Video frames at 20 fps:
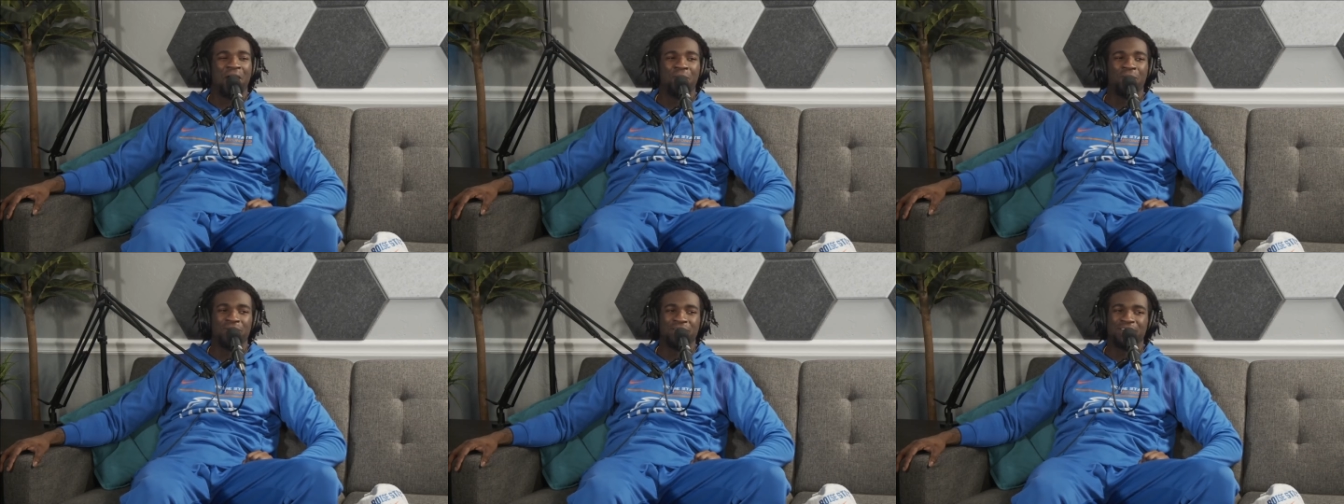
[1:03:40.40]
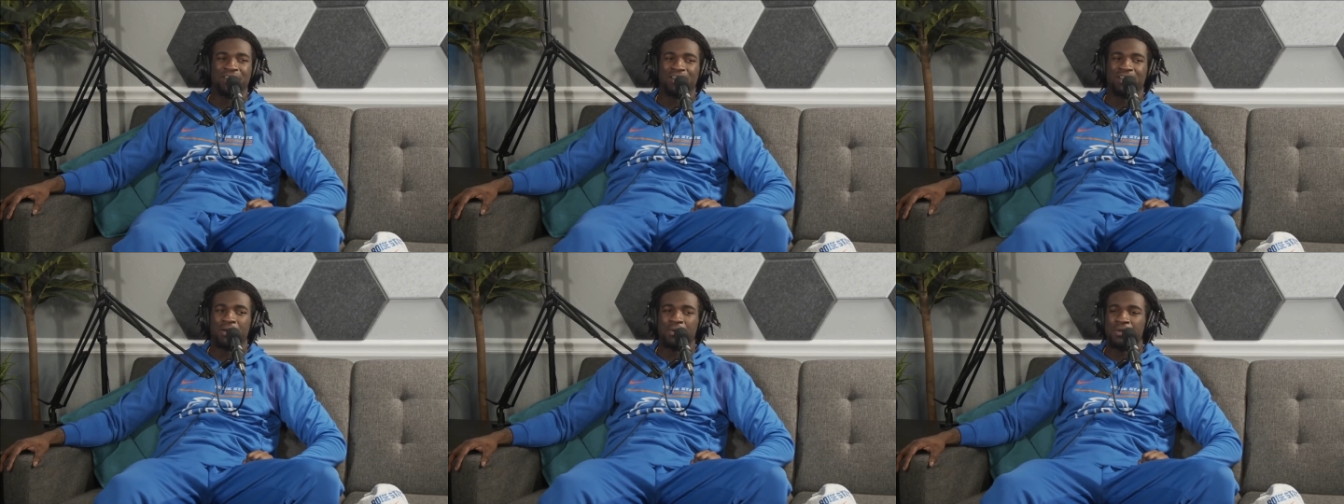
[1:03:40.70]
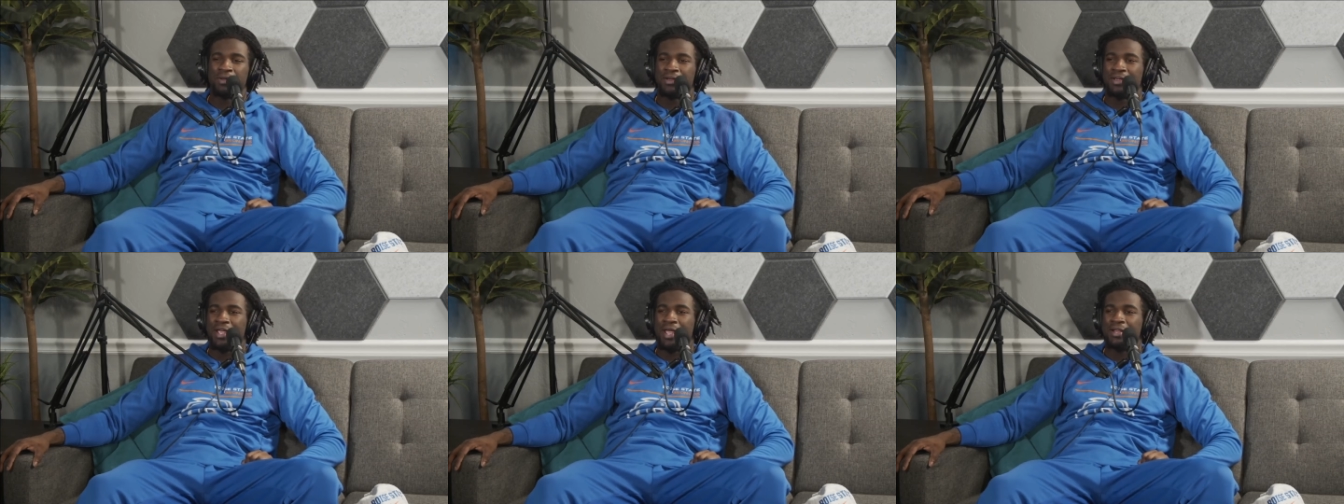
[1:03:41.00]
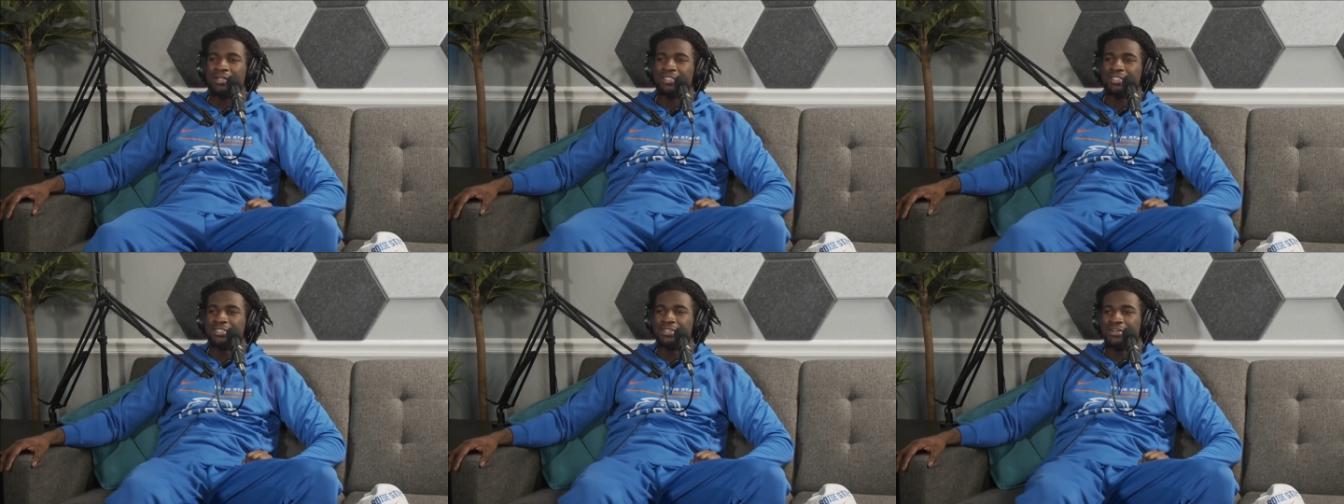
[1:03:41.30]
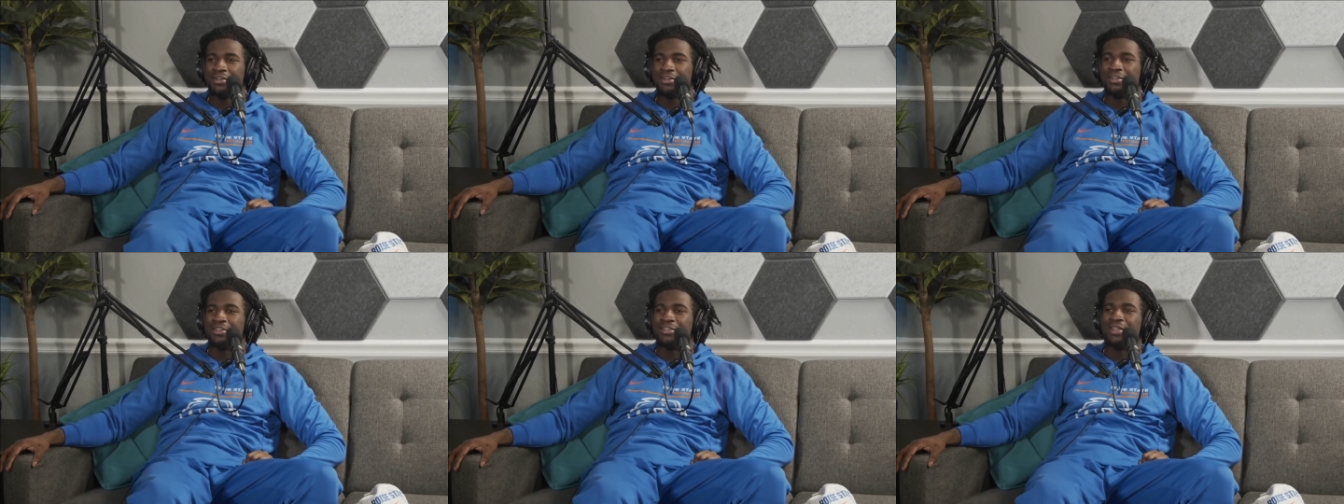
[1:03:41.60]
I went to a couple of their games this
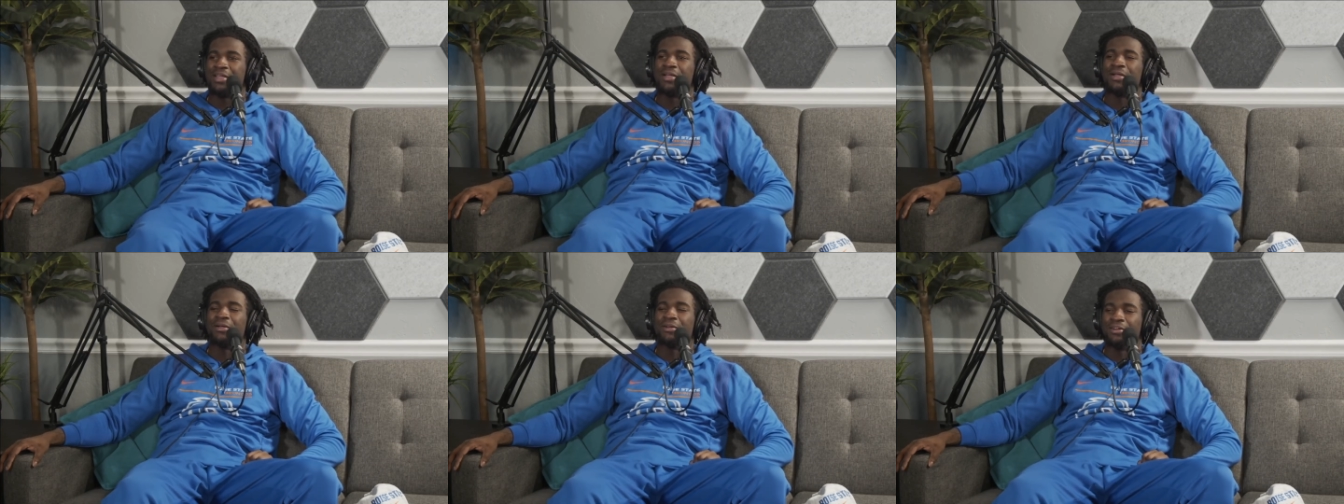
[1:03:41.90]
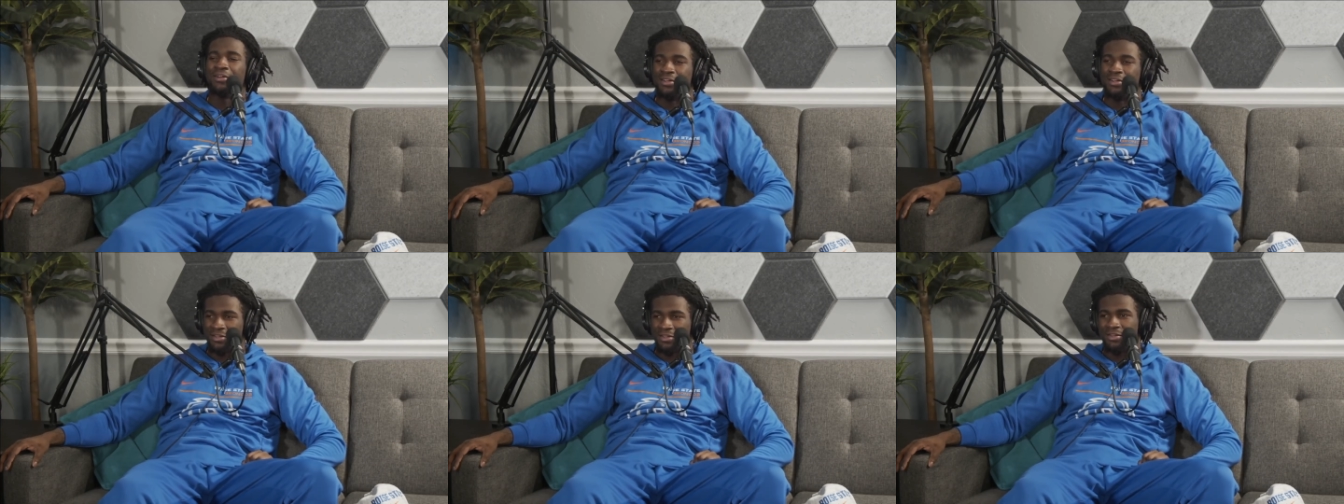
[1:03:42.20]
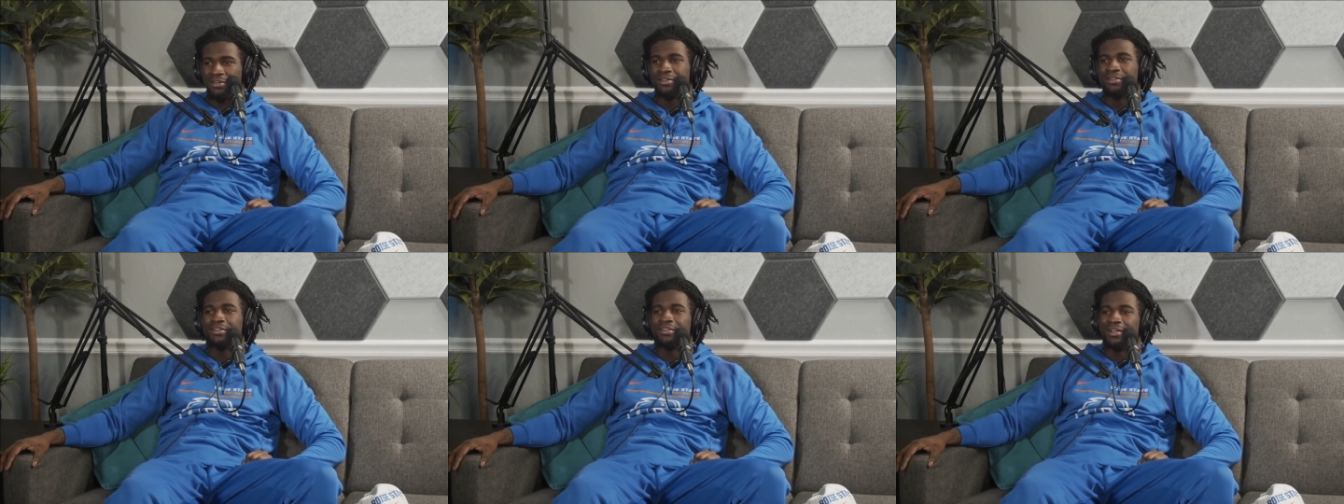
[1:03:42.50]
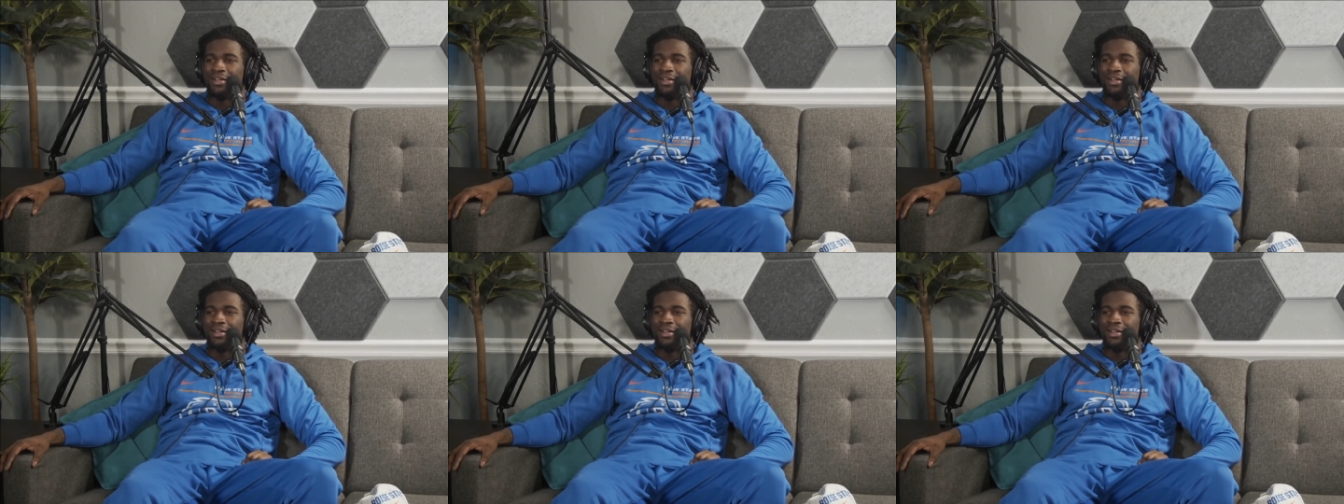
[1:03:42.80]
year, and they're good.